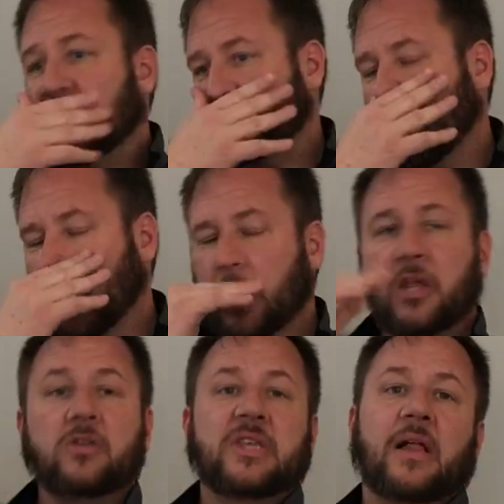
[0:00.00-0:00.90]
So we're
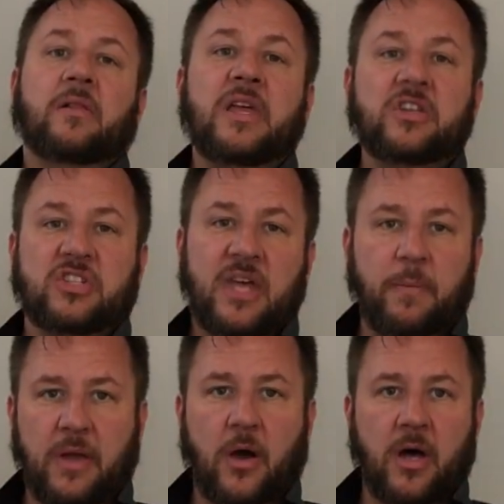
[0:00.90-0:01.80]
going to use that leash
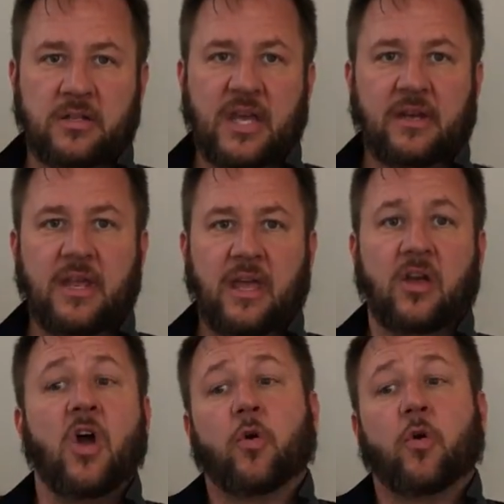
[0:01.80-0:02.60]
stepping on technique.